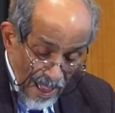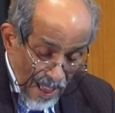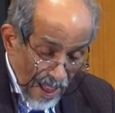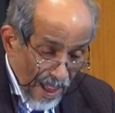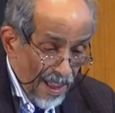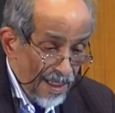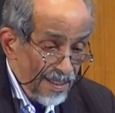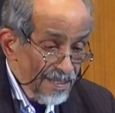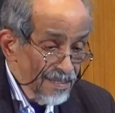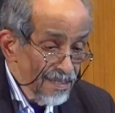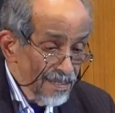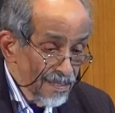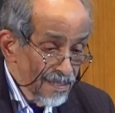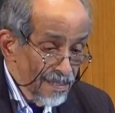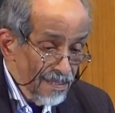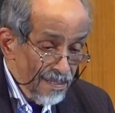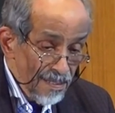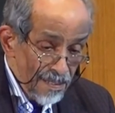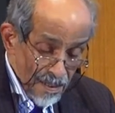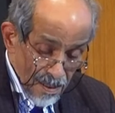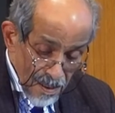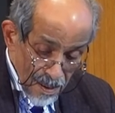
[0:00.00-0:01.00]
And
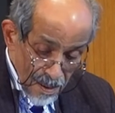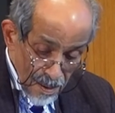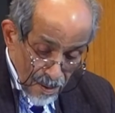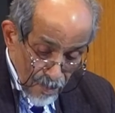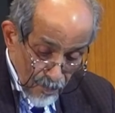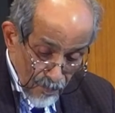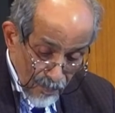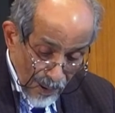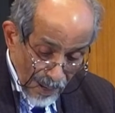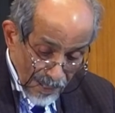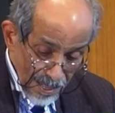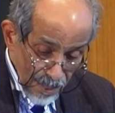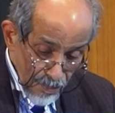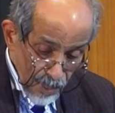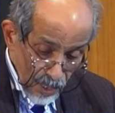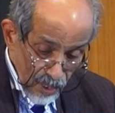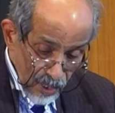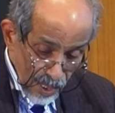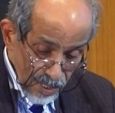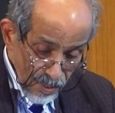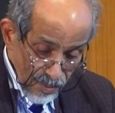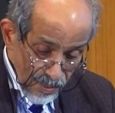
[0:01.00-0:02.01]
partly
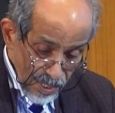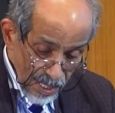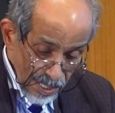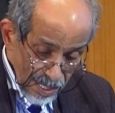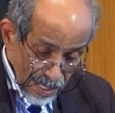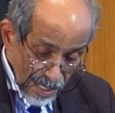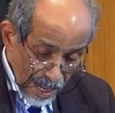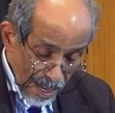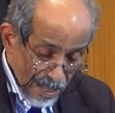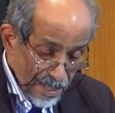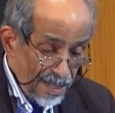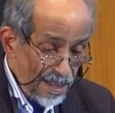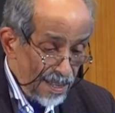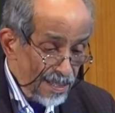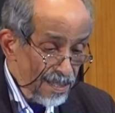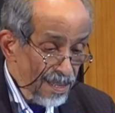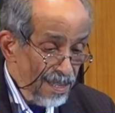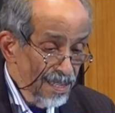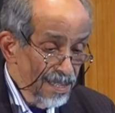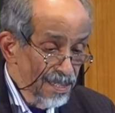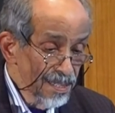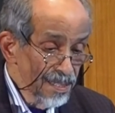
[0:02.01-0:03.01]
because of this and
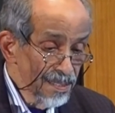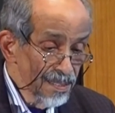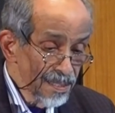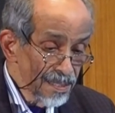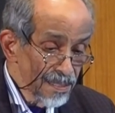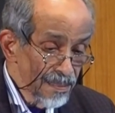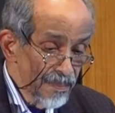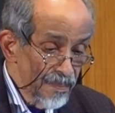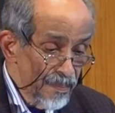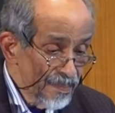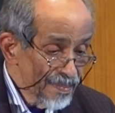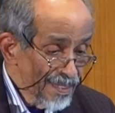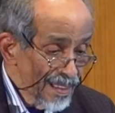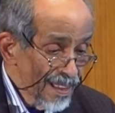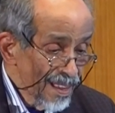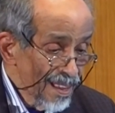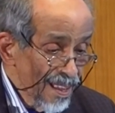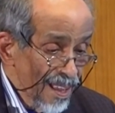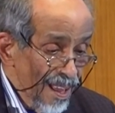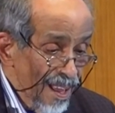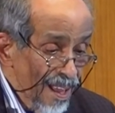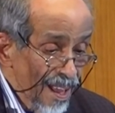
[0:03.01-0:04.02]
other reasons,
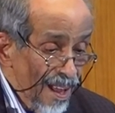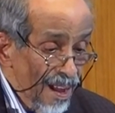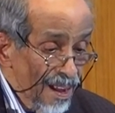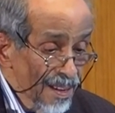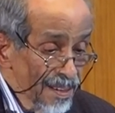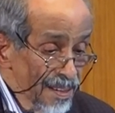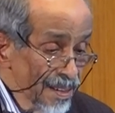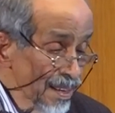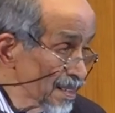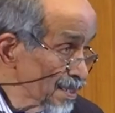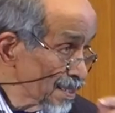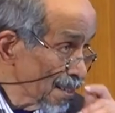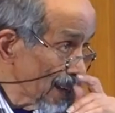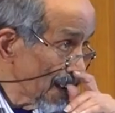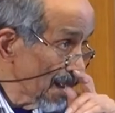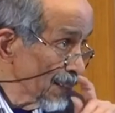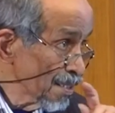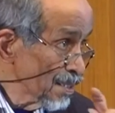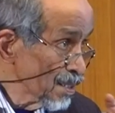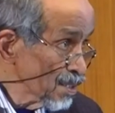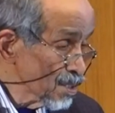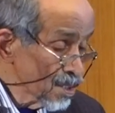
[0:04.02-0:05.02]
Indic
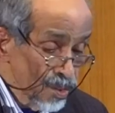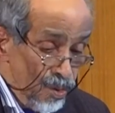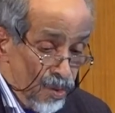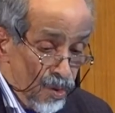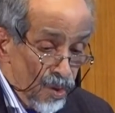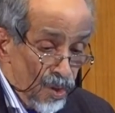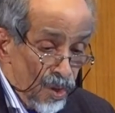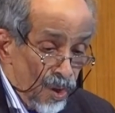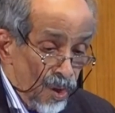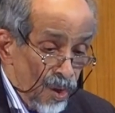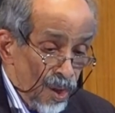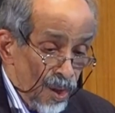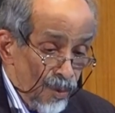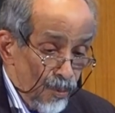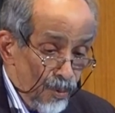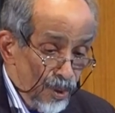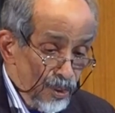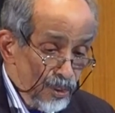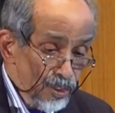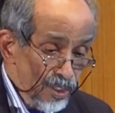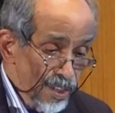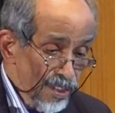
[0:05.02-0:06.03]
science
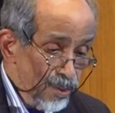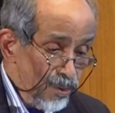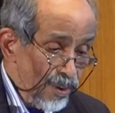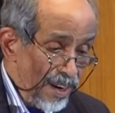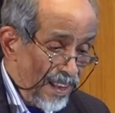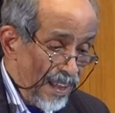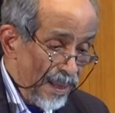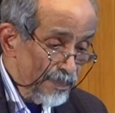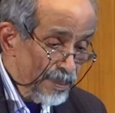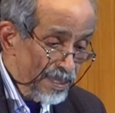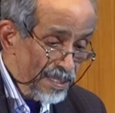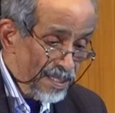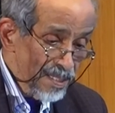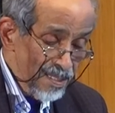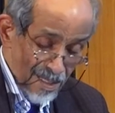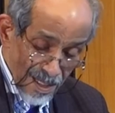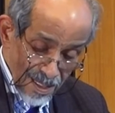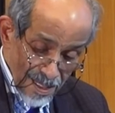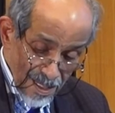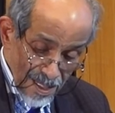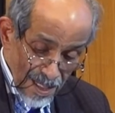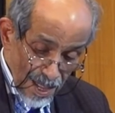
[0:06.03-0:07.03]
virtually collapsed
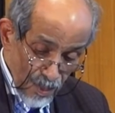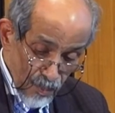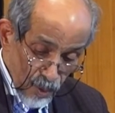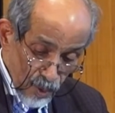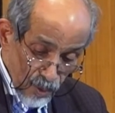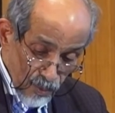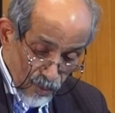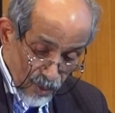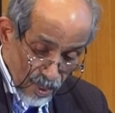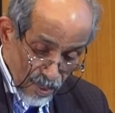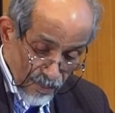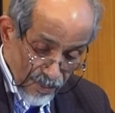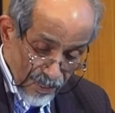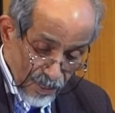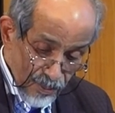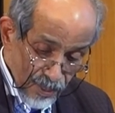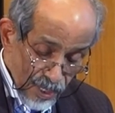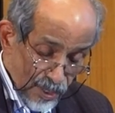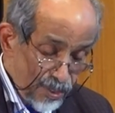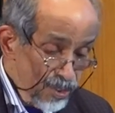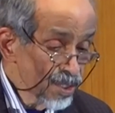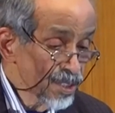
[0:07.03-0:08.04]
about 4 or 5
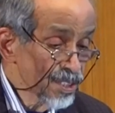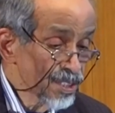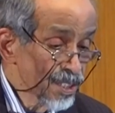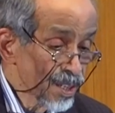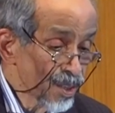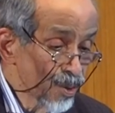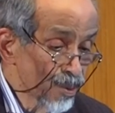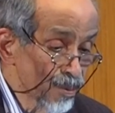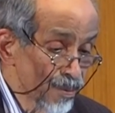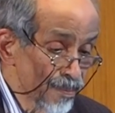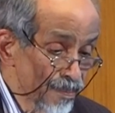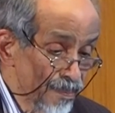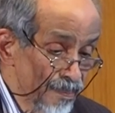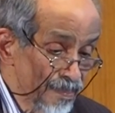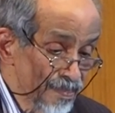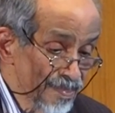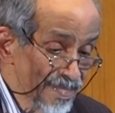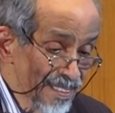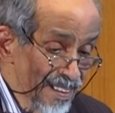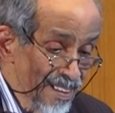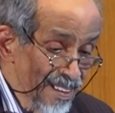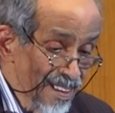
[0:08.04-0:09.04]
centuries ago.
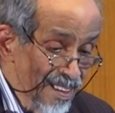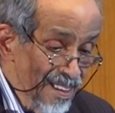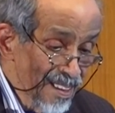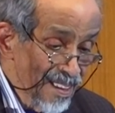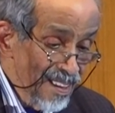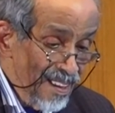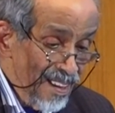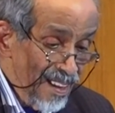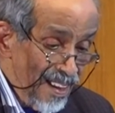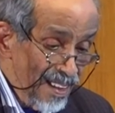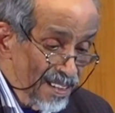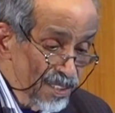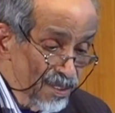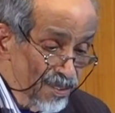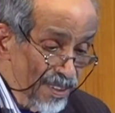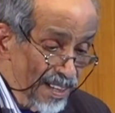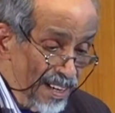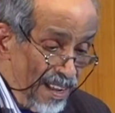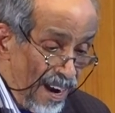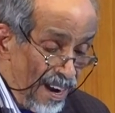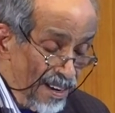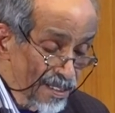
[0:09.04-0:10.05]
And it's
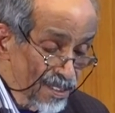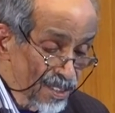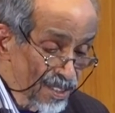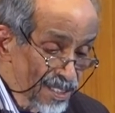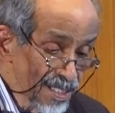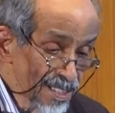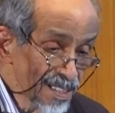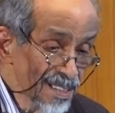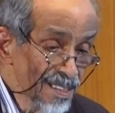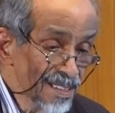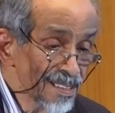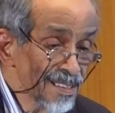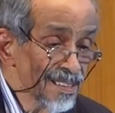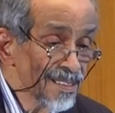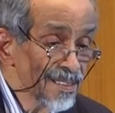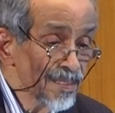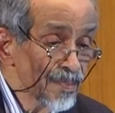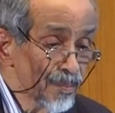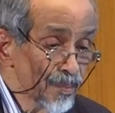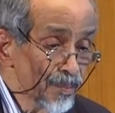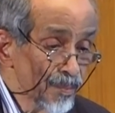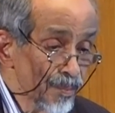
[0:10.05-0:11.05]
very hard to see
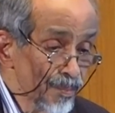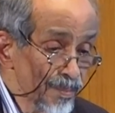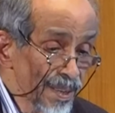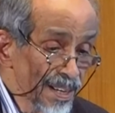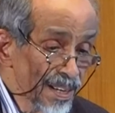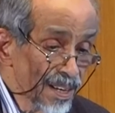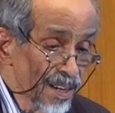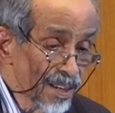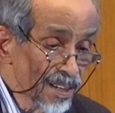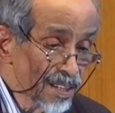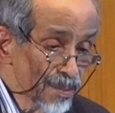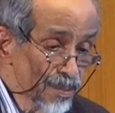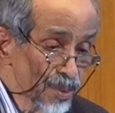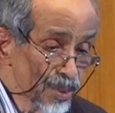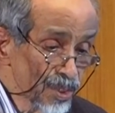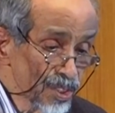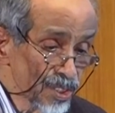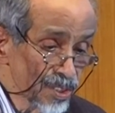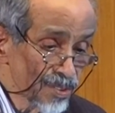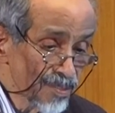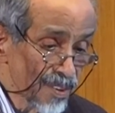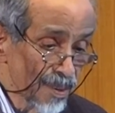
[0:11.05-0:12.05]
many
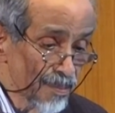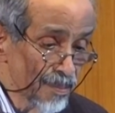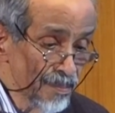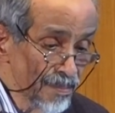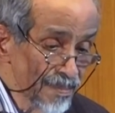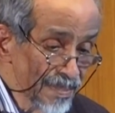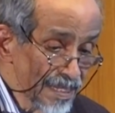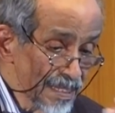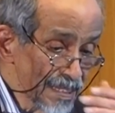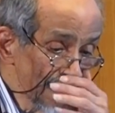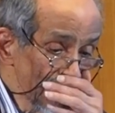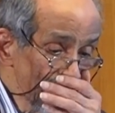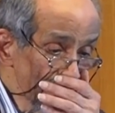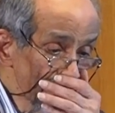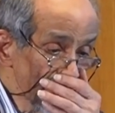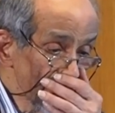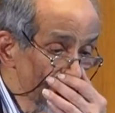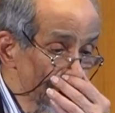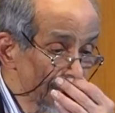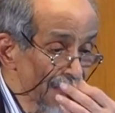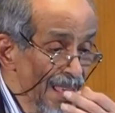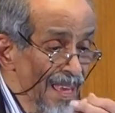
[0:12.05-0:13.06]
contributions from India
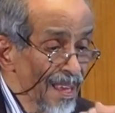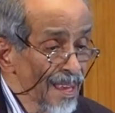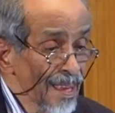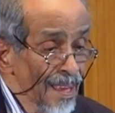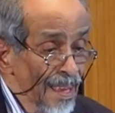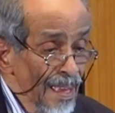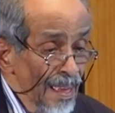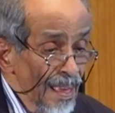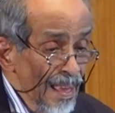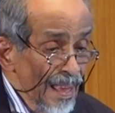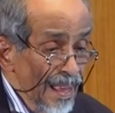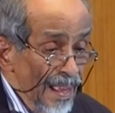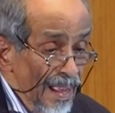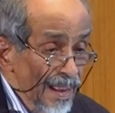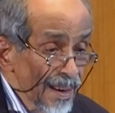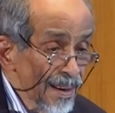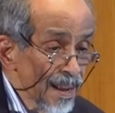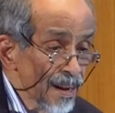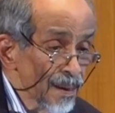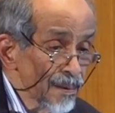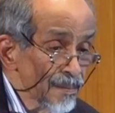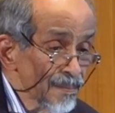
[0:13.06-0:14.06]
there.
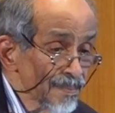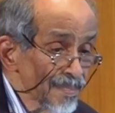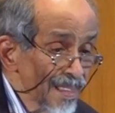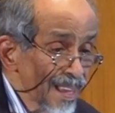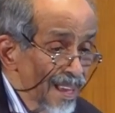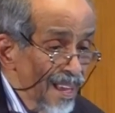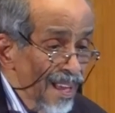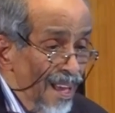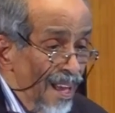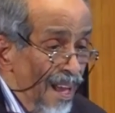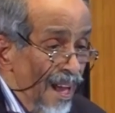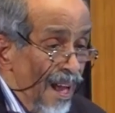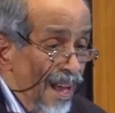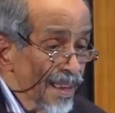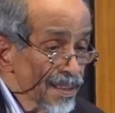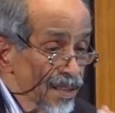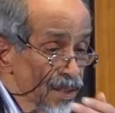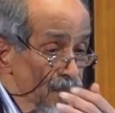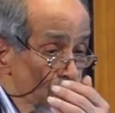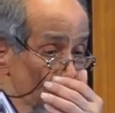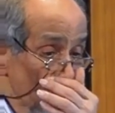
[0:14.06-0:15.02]
Now, I can